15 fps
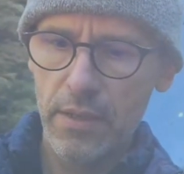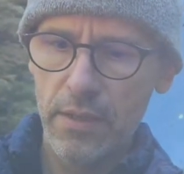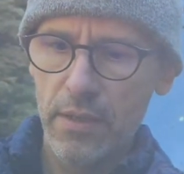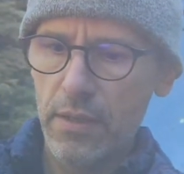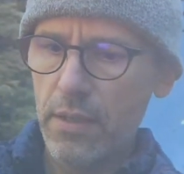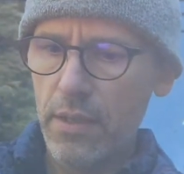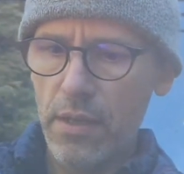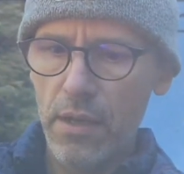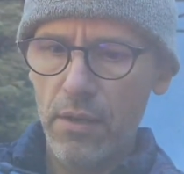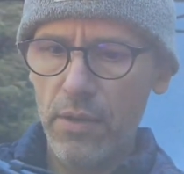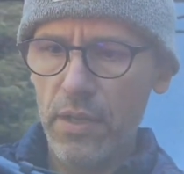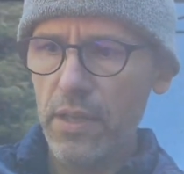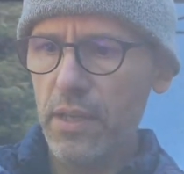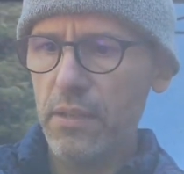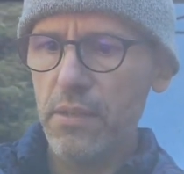you know,
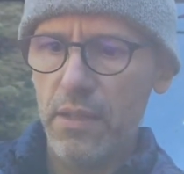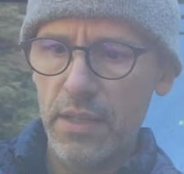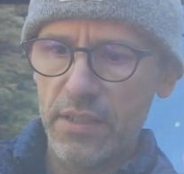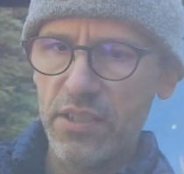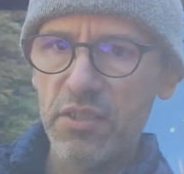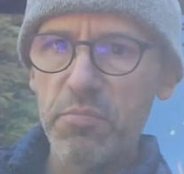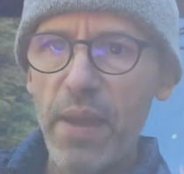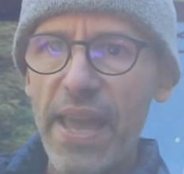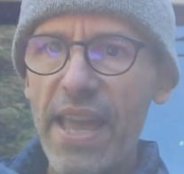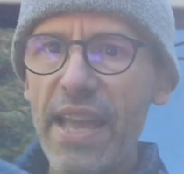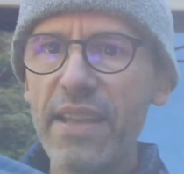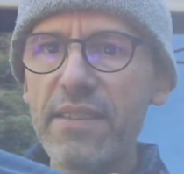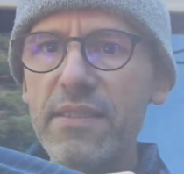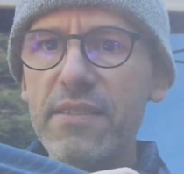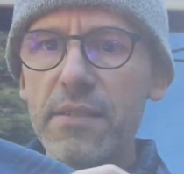it
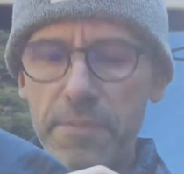expands.